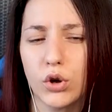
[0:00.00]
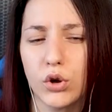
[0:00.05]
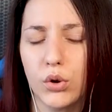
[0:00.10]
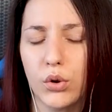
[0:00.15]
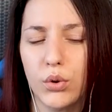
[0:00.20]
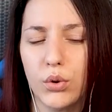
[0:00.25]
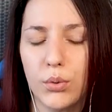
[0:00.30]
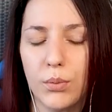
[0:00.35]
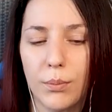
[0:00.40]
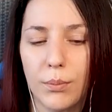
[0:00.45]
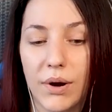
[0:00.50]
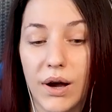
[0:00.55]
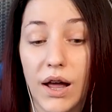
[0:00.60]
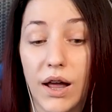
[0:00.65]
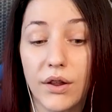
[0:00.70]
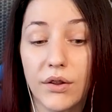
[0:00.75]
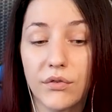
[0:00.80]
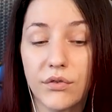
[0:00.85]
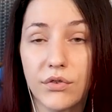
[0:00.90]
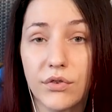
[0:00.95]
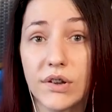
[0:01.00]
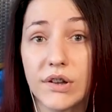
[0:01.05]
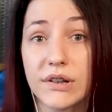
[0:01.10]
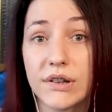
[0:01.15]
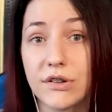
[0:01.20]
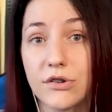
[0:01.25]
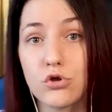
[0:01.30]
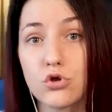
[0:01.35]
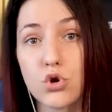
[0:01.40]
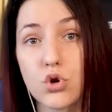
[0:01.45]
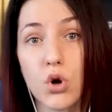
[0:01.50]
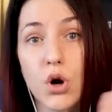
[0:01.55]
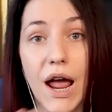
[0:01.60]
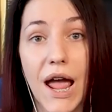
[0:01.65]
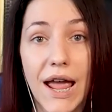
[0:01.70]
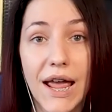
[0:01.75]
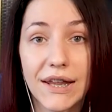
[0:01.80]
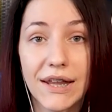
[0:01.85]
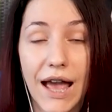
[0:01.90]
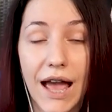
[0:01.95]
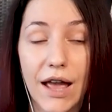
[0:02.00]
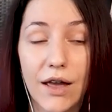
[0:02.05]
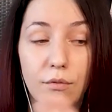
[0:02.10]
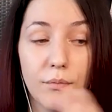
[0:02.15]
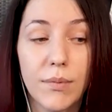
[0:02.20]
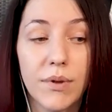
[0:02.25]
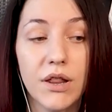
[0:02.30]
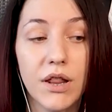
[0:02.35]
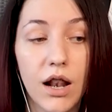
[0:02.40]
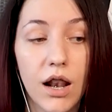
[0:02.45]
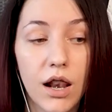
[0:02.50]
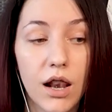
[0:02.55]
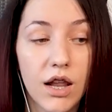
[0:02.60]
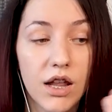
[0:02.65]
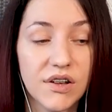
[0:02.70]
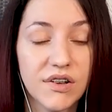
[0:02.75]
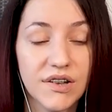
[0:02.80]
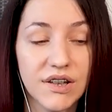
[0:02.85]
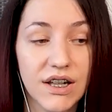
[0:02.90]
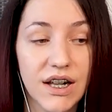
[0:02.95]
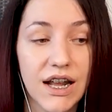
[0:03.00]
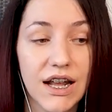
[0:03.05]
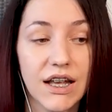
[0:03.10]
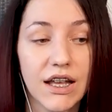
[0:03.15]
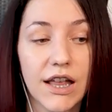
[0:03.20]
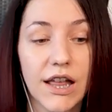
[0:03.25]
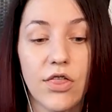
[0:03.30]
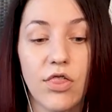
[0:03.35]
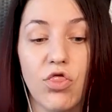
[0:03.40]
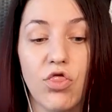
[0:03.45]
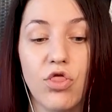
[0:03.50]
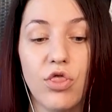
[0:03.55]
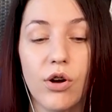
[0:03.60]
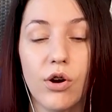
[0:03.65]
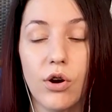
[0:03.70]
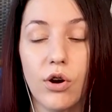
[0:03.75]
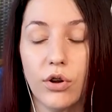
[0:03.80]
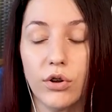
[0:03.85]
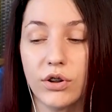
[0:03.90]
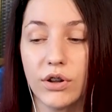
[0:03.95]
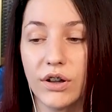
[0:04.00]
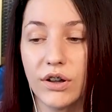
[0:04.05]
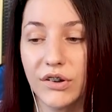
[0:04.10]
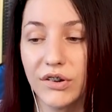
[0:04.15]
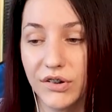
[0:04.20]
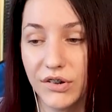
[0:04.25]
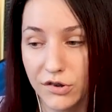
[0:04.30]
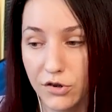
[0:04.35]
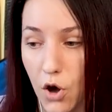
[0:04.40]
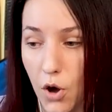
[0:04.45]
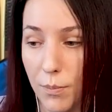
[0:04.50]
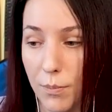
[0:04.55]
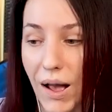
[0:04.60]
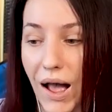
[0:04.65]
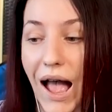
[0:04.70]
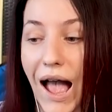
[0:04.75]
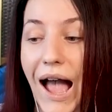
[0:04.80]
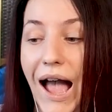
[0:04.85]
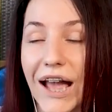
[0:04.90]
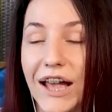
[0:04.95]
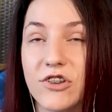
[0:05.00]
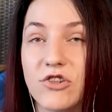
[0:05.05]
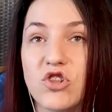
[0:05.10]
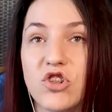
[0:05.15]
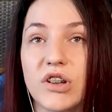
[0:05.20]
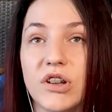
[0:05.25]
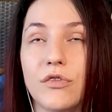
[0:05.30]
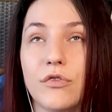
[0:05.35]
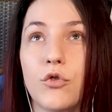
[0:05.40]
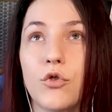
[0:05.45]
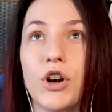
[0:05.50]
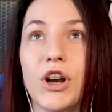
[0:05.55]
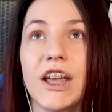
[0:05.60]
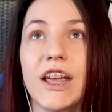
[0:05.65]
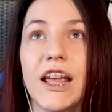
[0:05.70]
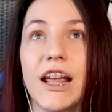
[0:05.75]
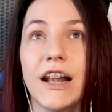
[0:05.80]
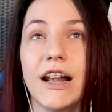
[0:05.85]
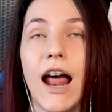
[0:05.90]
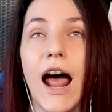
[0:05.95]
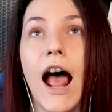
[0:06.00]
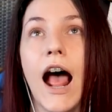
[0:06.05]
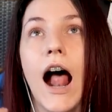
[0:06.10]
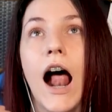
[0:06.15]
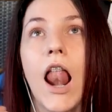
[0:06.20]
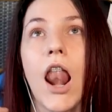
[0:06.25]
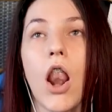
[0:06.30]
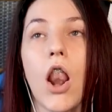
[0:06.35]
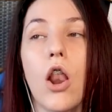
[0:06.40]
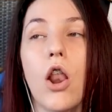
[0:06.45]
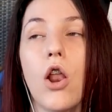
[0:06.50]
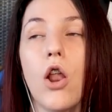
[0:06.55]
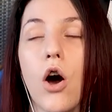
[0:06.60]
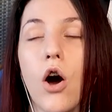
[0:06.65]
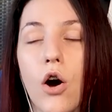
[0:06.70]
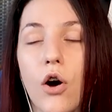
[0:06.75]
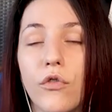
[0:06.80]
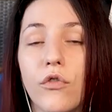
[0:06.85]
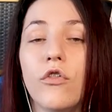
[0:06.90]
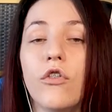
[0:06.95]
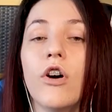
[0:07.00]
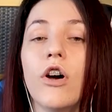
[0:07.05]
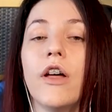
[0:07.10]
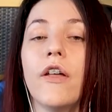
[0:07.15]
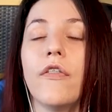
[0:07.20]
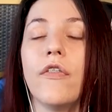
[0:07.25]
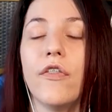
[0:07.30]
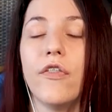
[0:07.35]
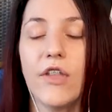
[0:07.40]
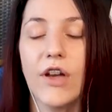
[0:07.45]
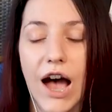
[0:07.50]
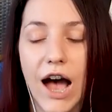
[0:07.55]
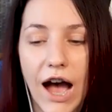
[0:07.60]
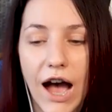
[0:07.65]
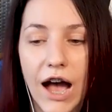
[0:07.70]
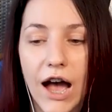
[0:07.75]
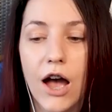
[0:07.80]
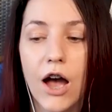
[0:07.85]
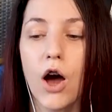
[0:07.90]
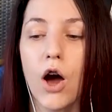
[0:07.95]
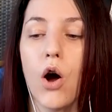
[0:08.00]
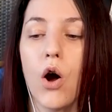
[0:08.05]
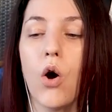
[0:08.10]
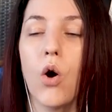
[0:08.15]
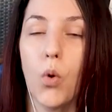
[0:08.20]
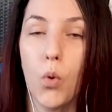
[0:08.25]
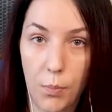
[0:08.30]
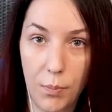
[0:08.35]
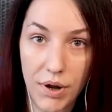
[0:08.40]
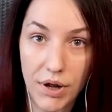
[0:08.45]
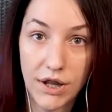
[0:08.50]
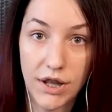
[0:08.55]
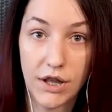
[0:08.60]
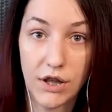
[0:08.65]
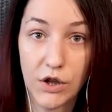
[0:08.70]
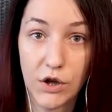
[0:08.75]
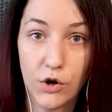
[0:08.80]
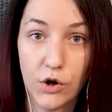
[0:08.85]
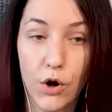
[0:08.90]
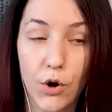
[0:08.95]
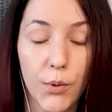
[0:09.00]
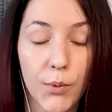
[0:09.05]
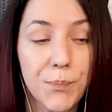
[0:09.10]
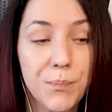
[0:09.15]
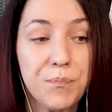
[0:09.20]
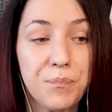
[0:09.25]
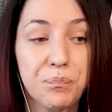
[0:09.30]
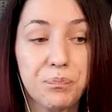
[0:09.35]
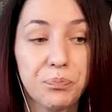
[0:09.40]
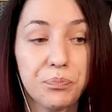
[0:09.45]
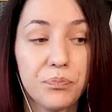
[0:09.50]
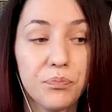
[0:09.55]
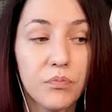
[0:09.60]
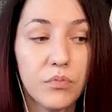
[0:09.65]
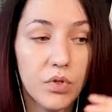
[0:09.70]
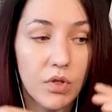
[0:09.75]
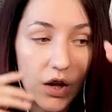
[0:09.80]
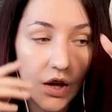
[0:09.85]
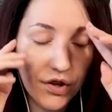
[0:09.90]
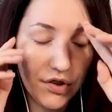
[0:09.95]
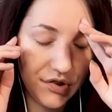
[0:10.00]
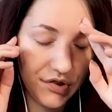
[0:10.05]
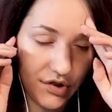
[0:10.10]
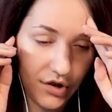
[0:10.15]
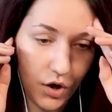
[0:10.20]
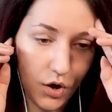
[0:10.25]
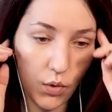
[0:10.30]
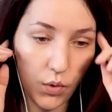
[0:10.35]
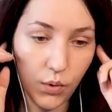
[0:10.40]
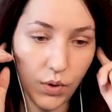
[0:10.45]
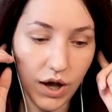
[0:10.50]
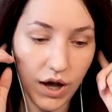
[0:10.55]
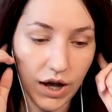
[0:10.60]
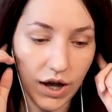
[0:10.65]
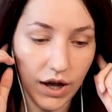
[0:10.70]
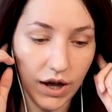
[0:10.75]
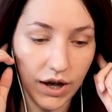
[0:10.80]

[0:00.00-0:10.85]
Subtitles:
or 2 months straight, I've been listening non-stop. I just freaking love the opening, you know? So,